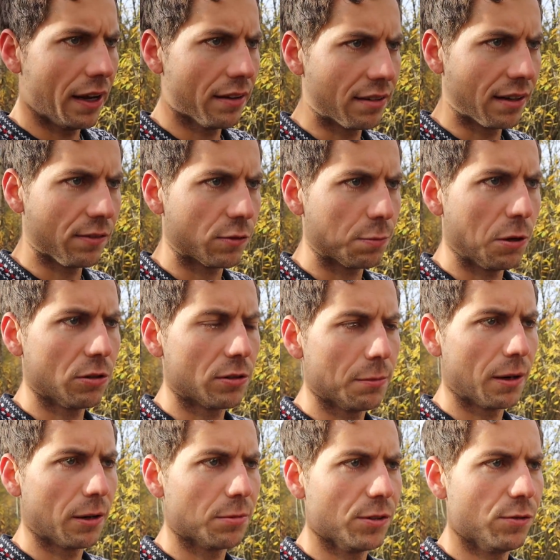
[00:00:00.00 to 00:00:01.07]
As I've spoken
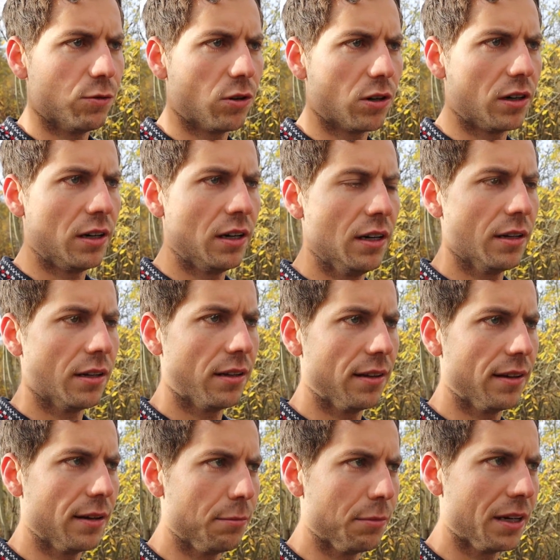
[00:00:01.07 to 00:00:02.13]
about before,
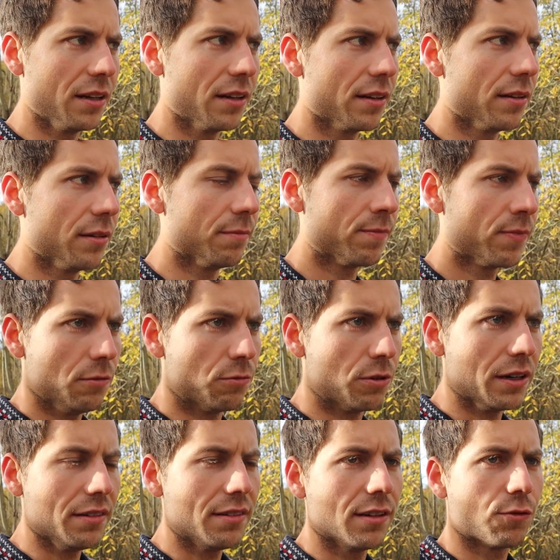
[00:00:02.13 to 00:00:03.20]
many of the
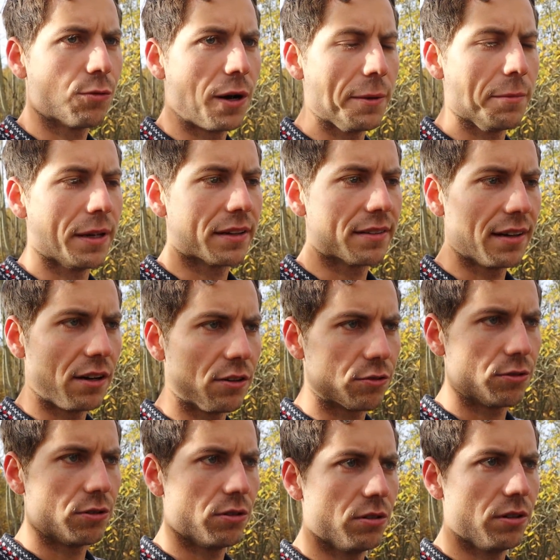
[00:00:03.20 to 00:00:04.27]
reasons why MGTOW
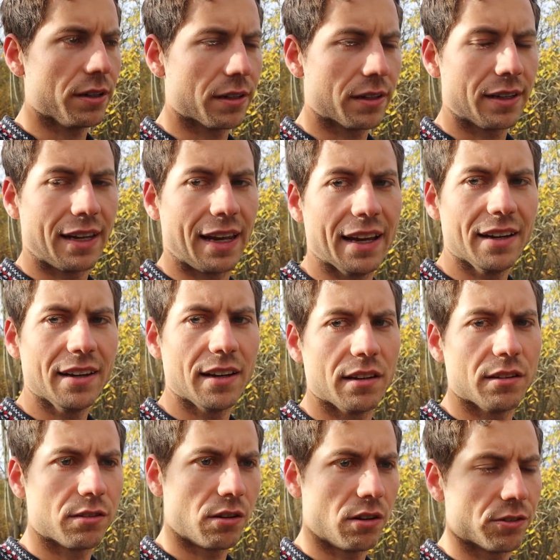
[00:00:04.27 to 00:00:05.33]
grew in Canada
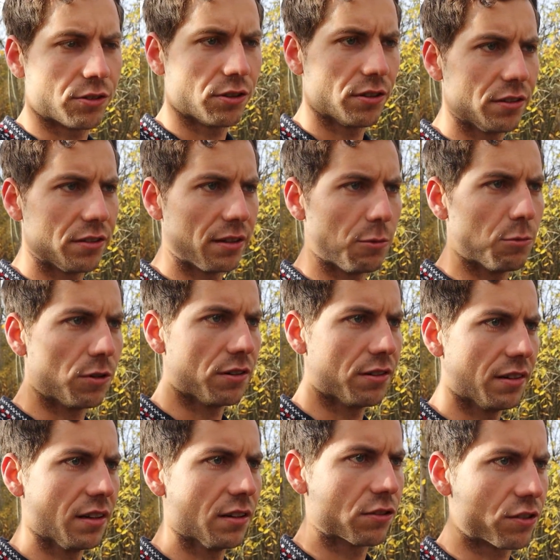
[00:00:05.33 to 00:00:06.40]
is also the same
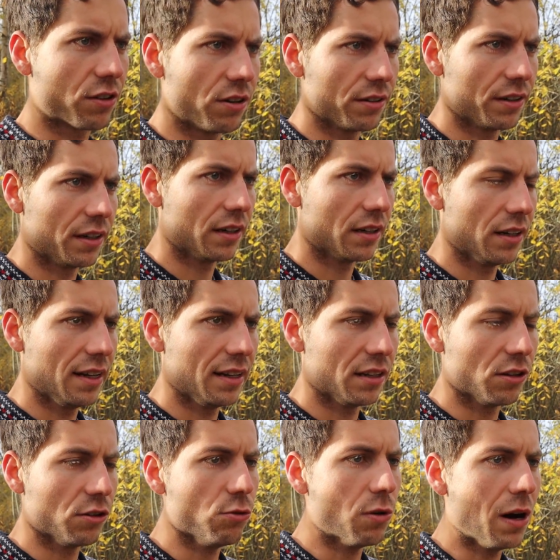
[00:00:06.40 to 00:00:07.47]
reason it's grown in
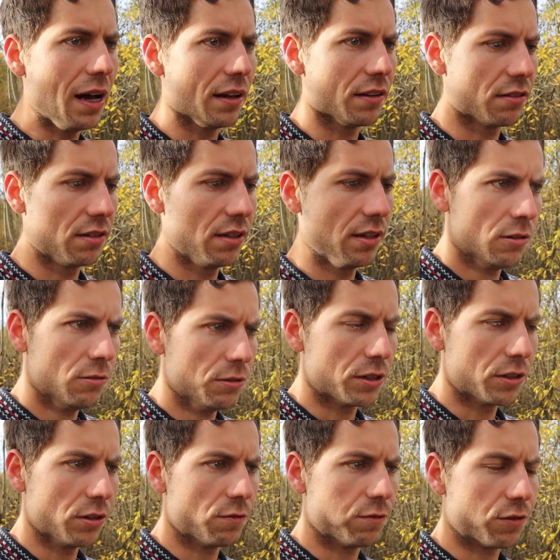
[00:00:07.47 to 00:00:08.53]
the US. we
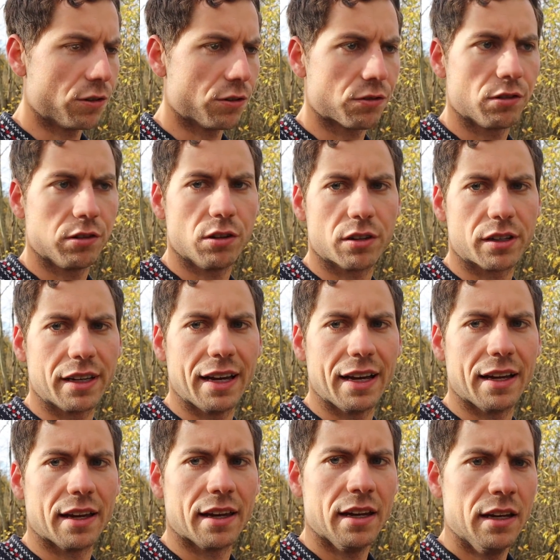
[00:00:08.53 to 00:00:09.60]
could first look
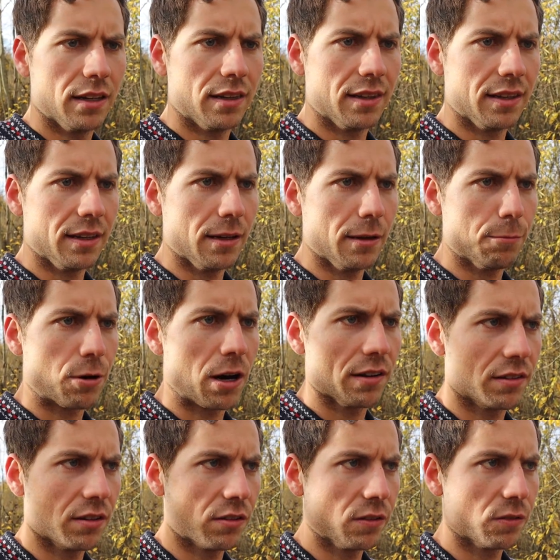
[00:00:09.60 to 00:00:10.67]
at the
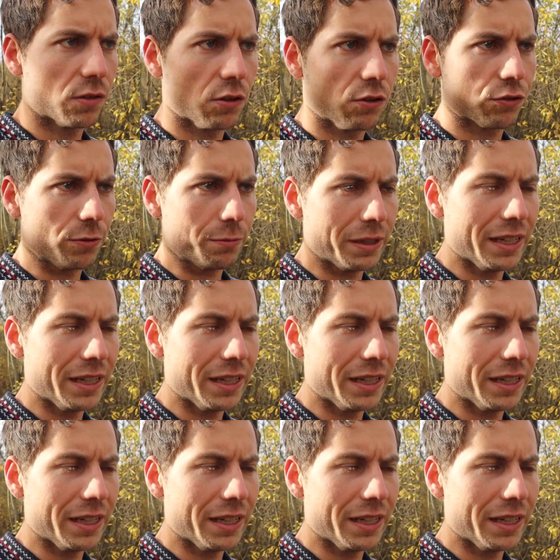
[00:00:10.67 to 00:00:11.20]
presence of social